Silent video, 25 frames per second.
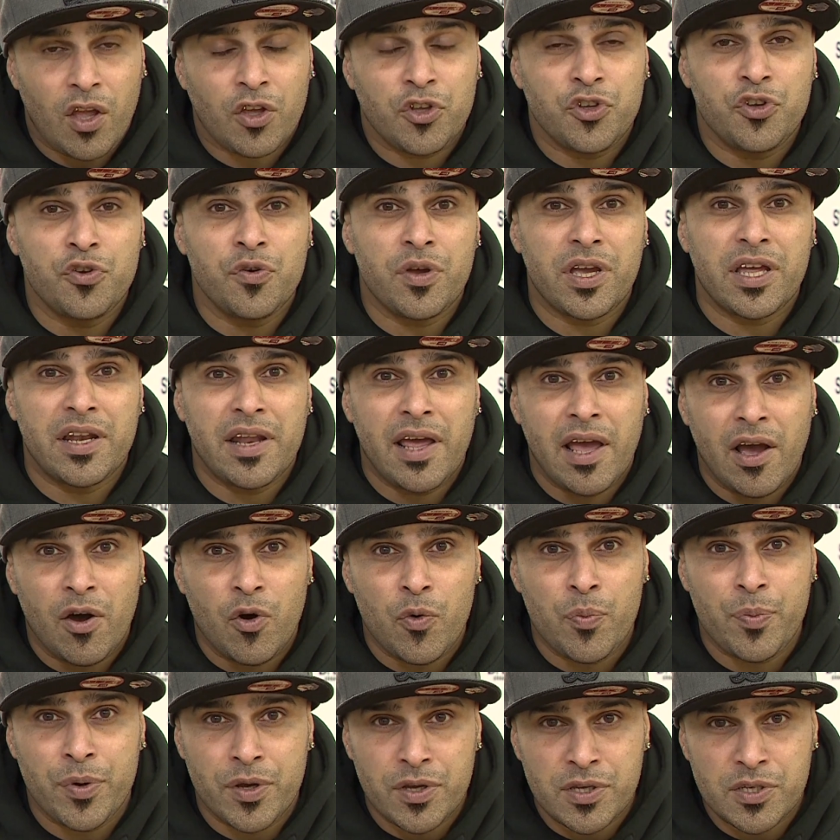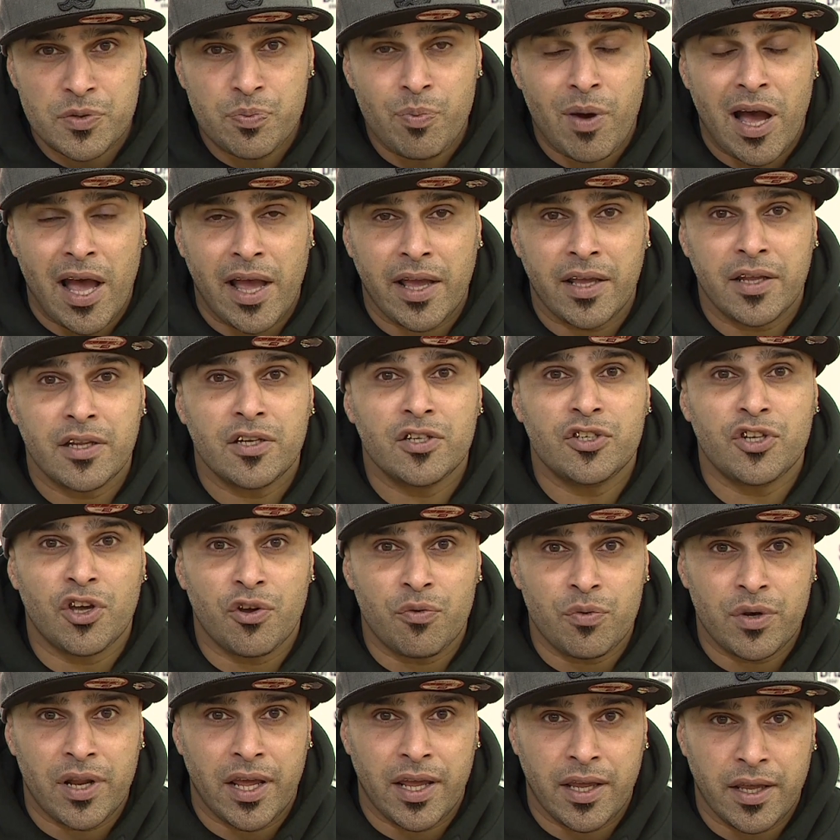You can help us by
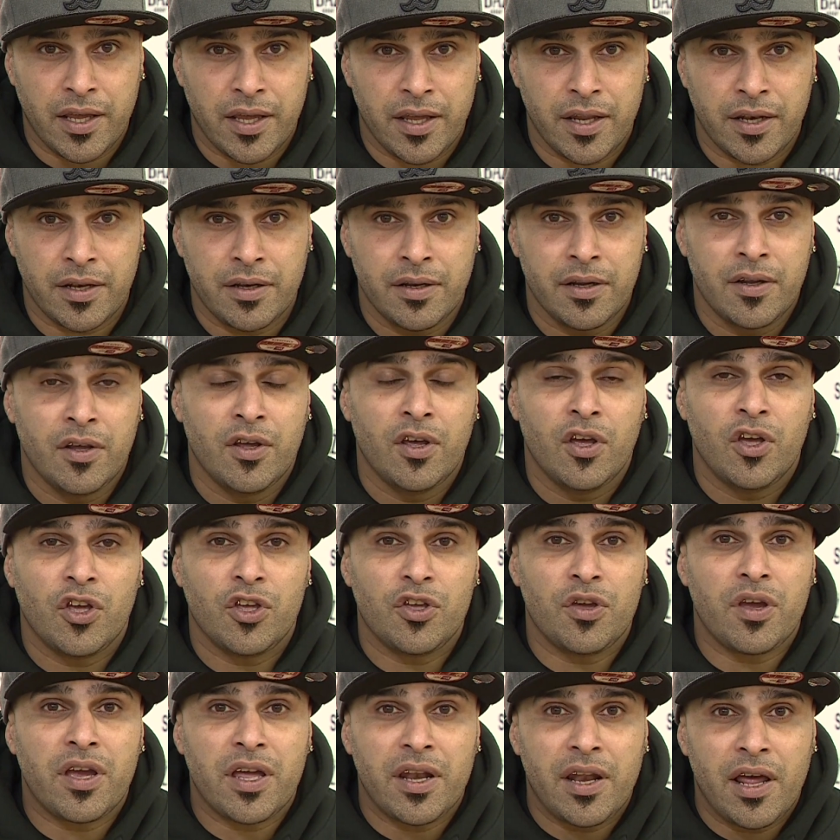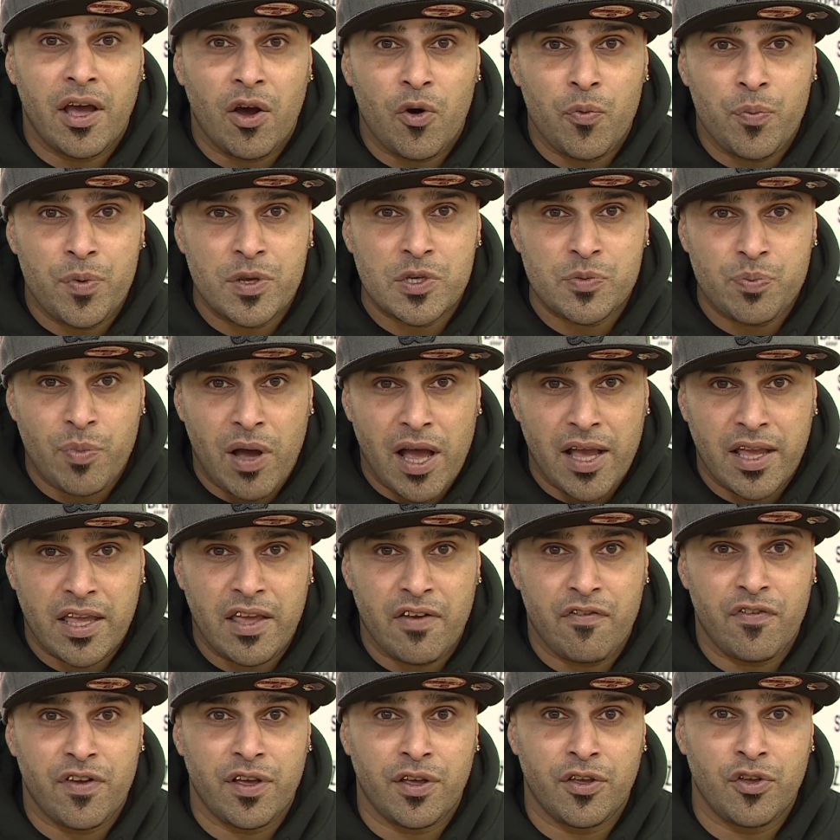donating, you can help us by
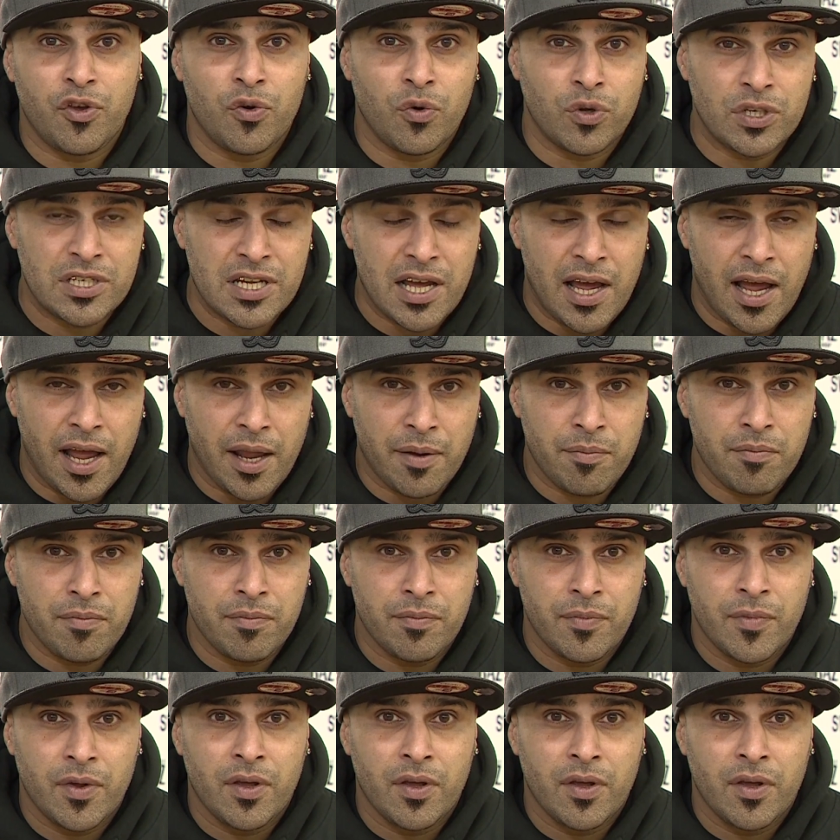giving your time